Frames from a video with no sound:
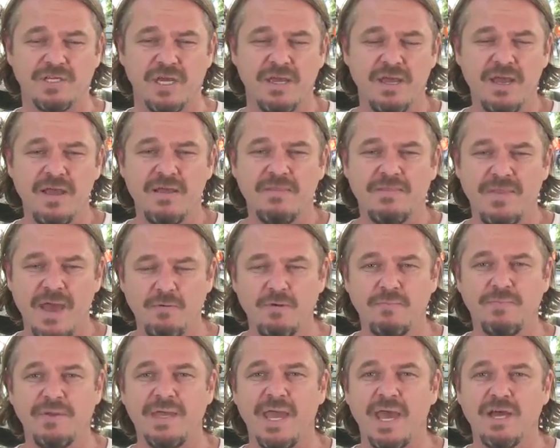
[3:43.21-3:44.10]
So that
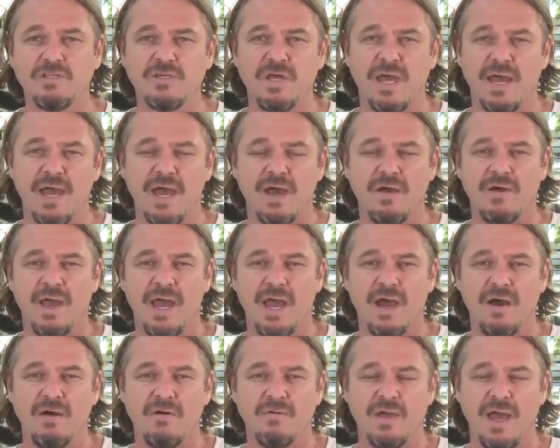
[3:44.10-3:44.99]
would be
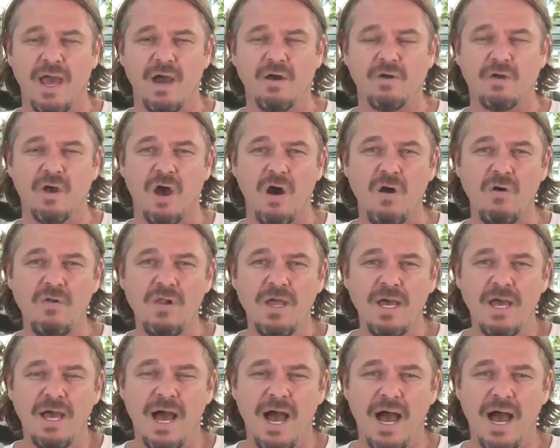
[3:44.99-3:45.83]
our goal.